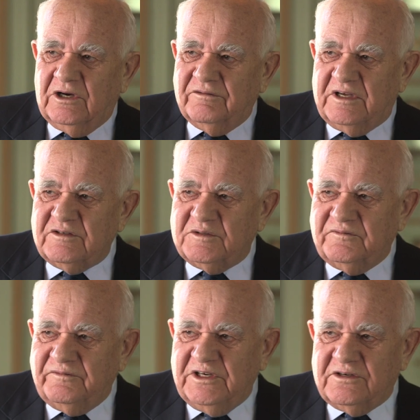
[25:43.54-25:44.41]
of
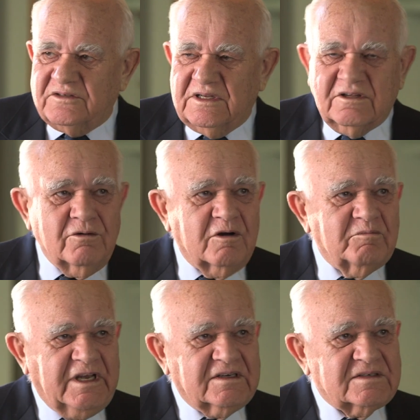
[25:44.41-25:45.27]
those features in the
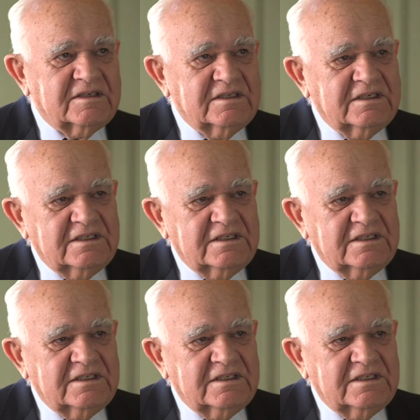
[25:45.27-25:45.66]
rock mass.